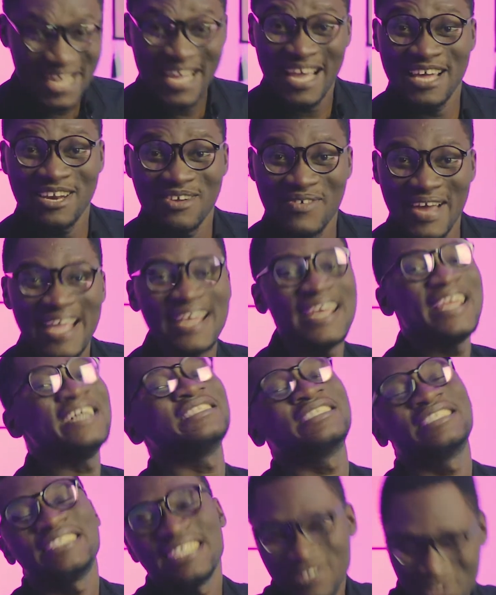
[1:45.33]
Anyway,
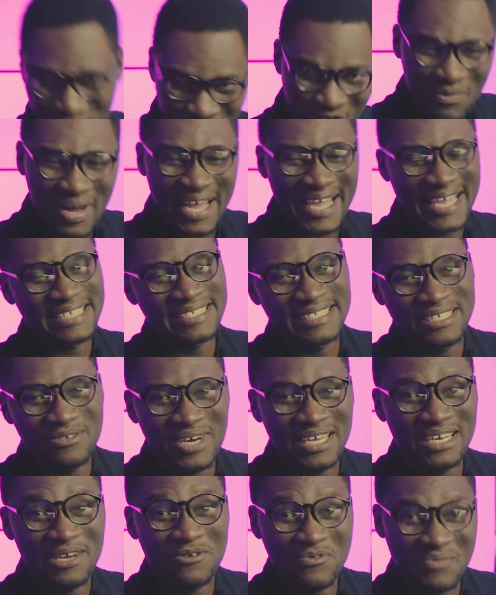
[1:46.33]
let's just go back and see
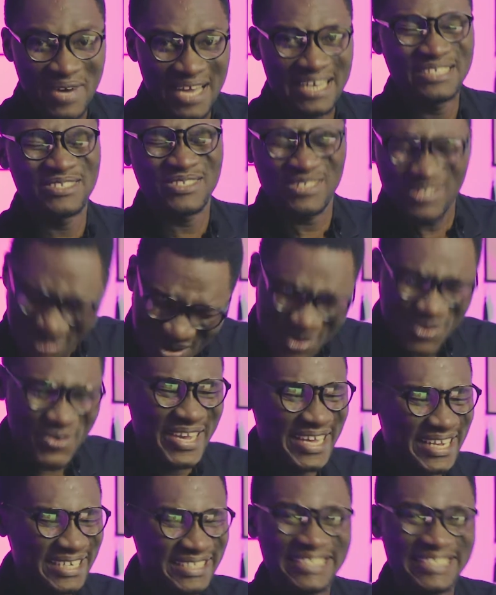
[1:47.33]
what the woman is doing.